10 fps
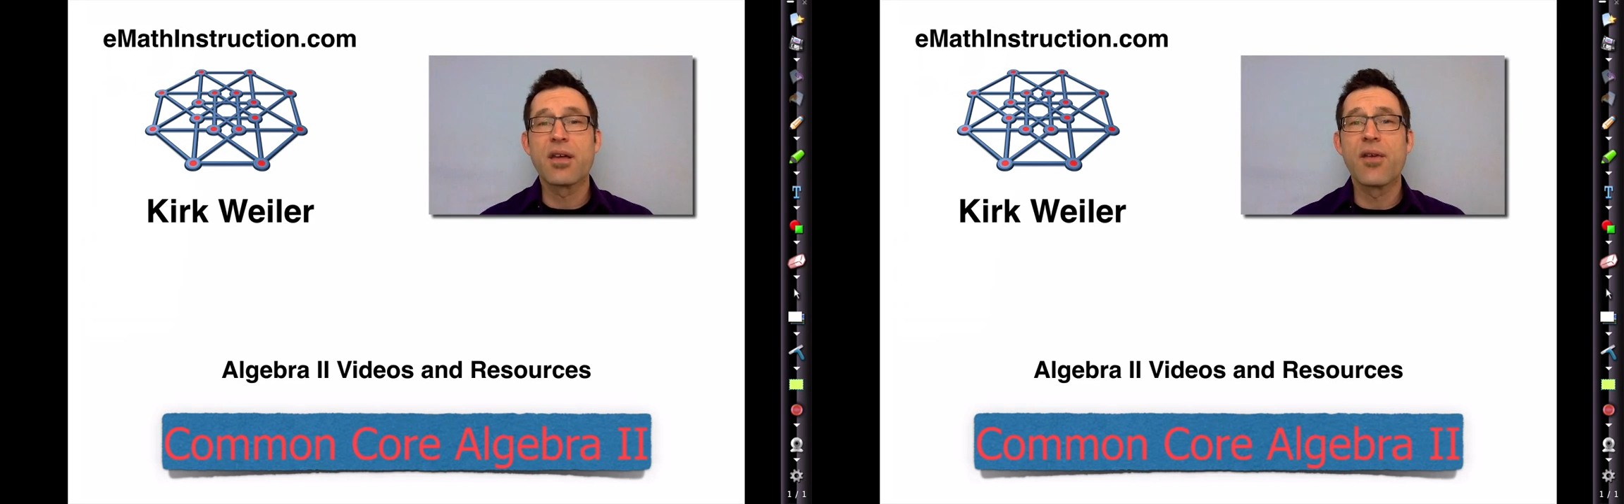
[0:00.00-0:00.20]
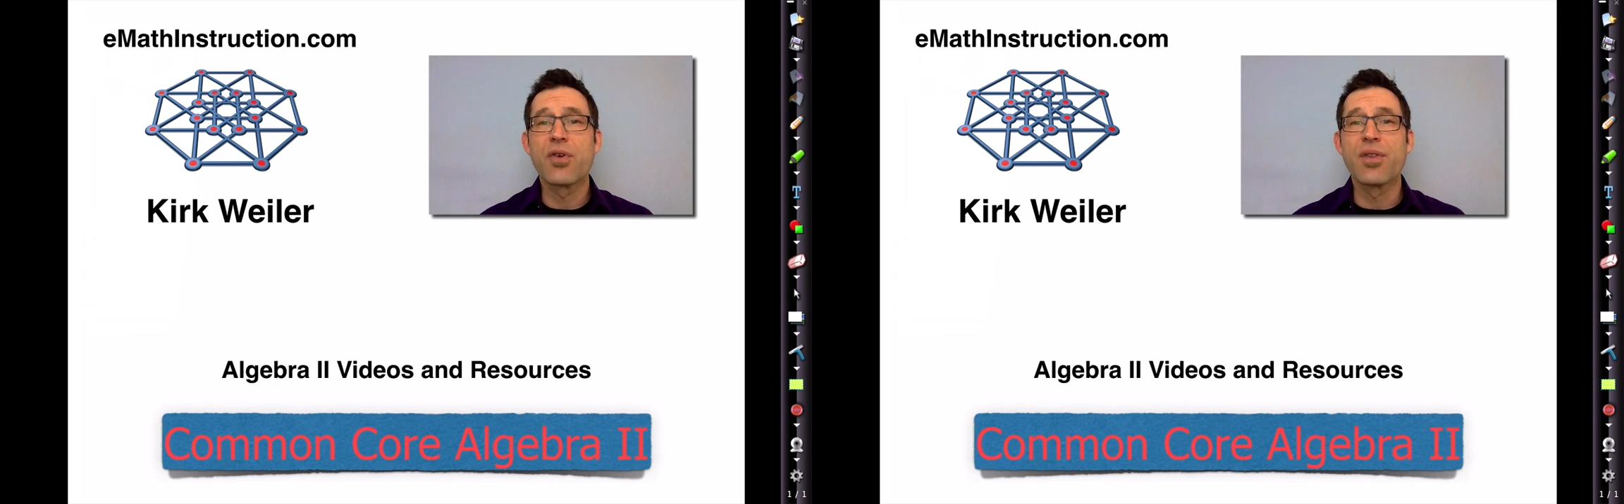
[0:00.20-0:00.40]

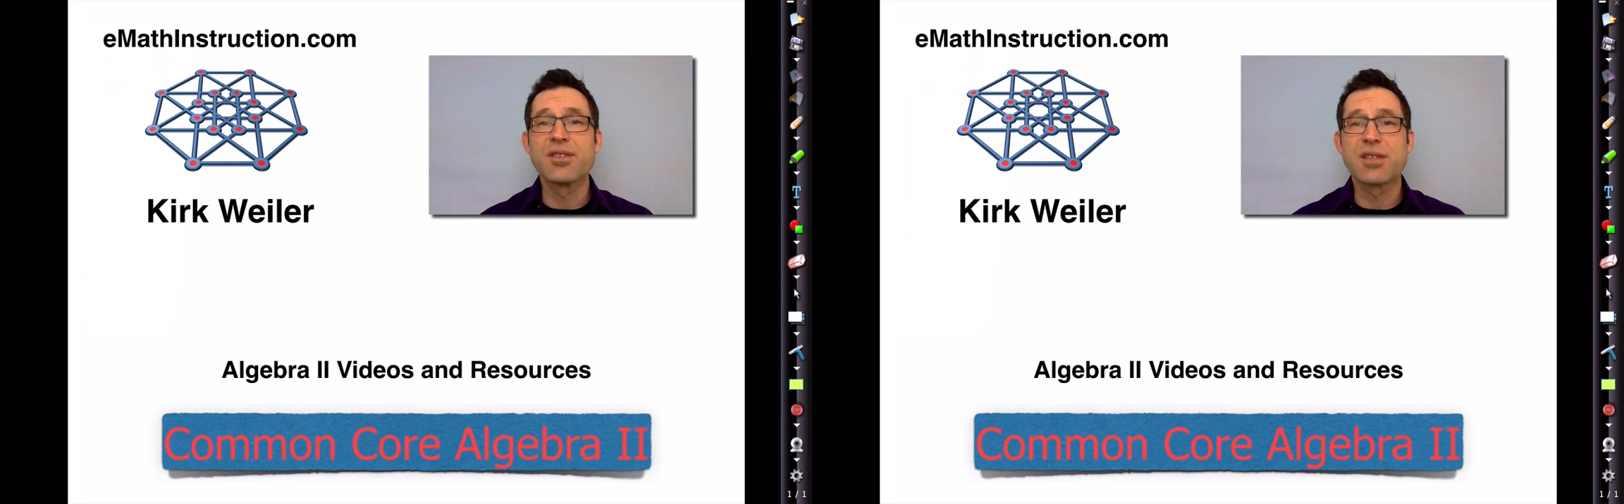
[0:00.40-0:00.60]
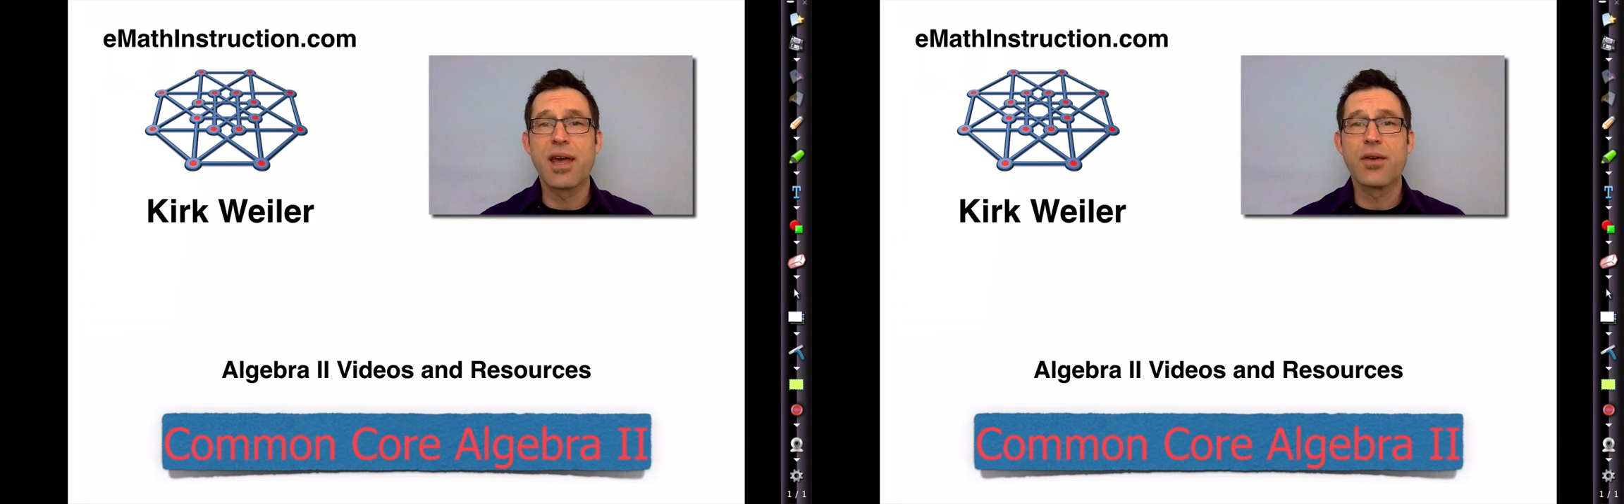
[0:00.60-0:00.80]
cover the
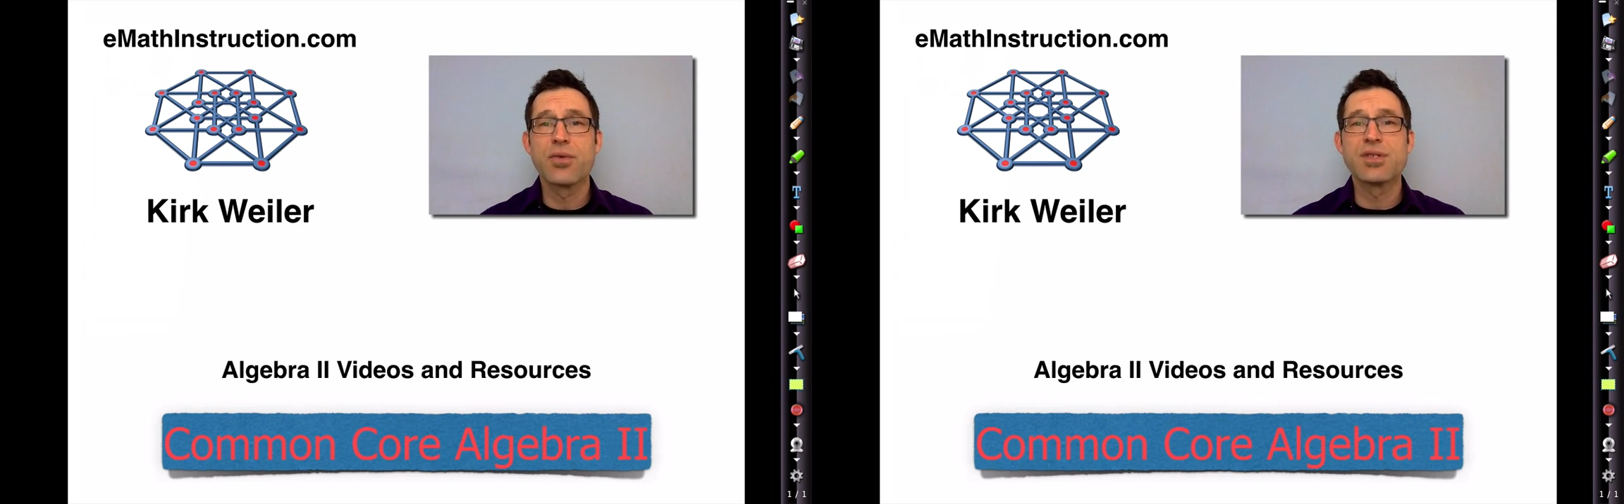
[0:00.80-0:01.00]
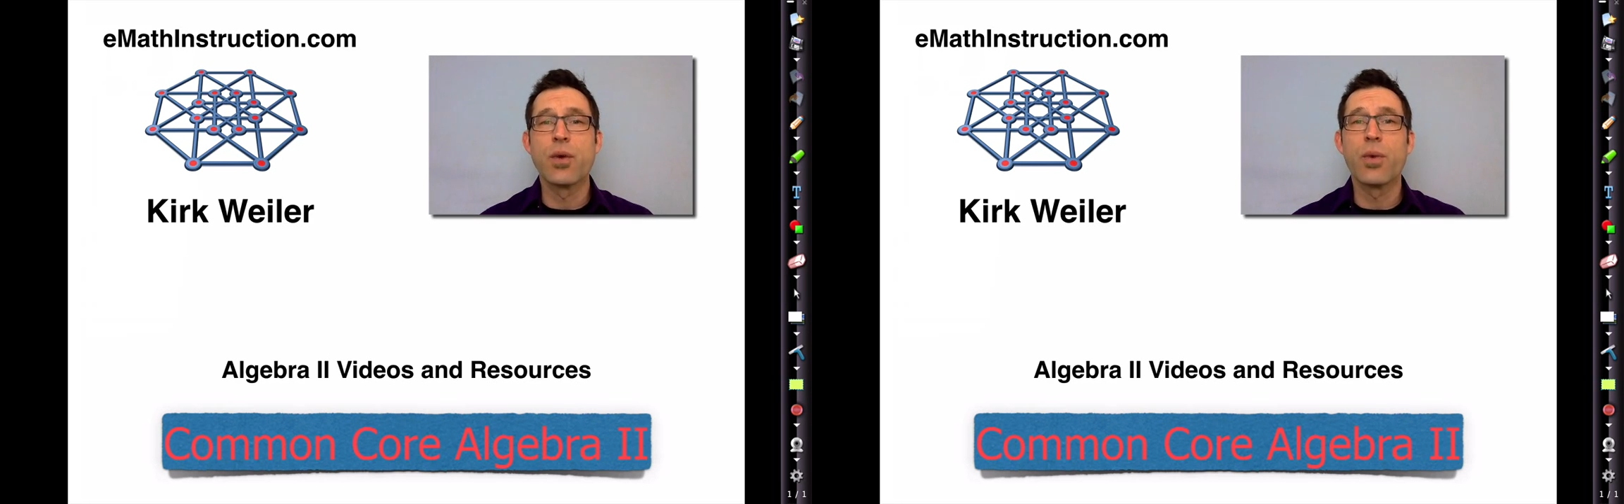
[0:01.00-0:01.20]

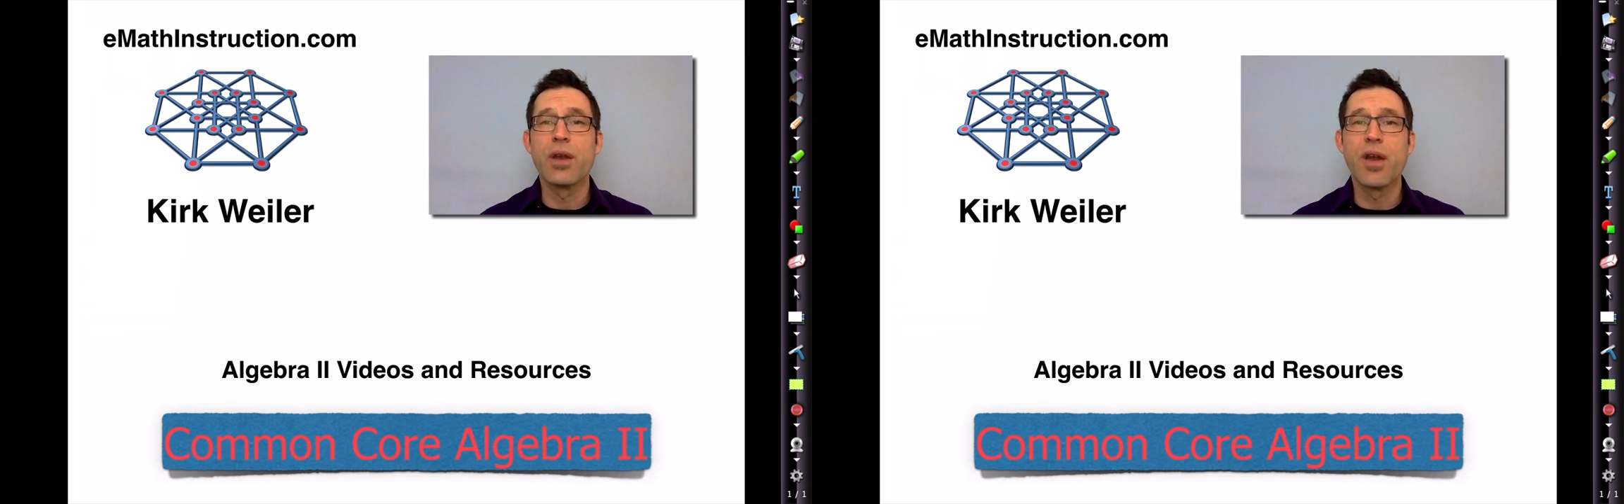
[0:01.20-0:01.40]
standards that we